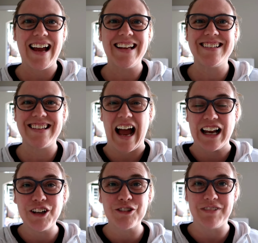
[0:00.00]
I,
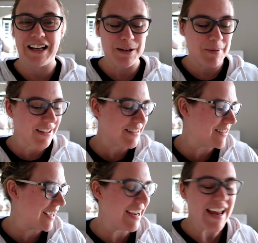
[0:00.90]
I look really bad
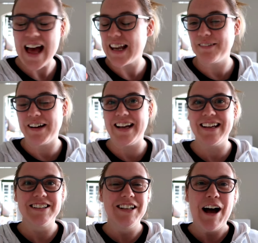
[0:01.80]
today.
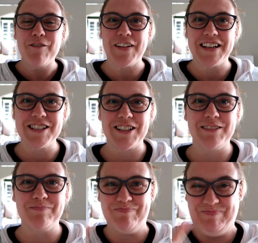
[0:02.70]
Anyway, finished
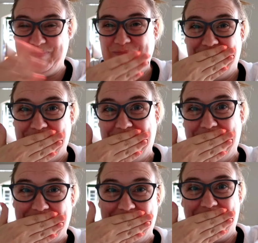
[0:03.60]
up.
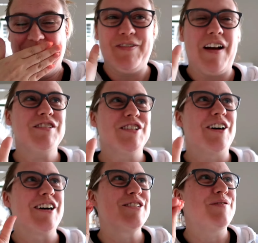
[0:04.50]
Five
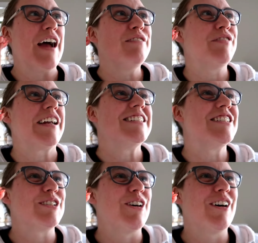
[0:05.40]
stars, five
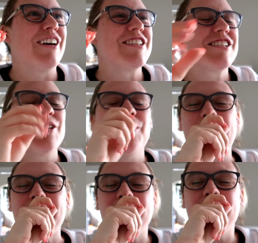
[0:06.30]
freaking stars. Oh
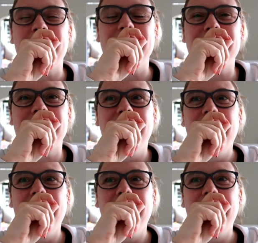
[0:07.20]
my god.